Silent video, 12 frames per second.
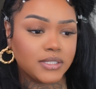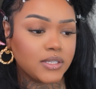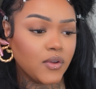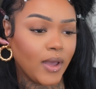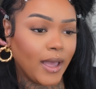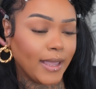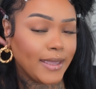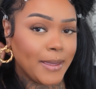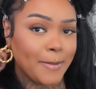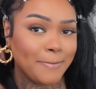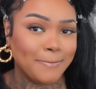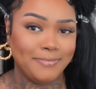so I
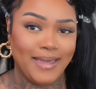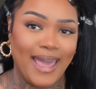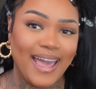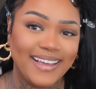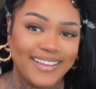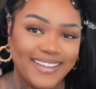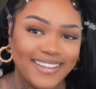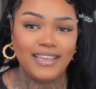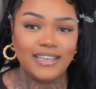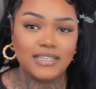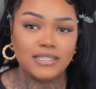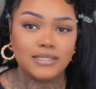am back,
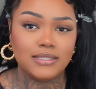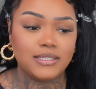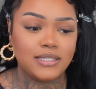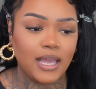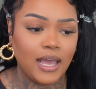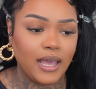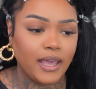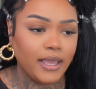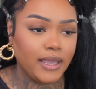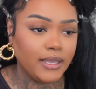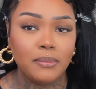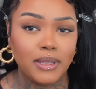and
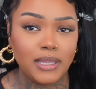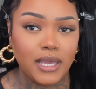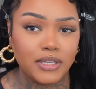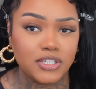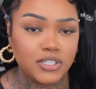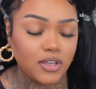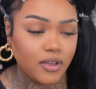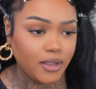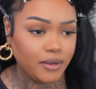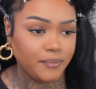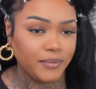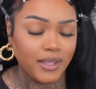I put my lashes on.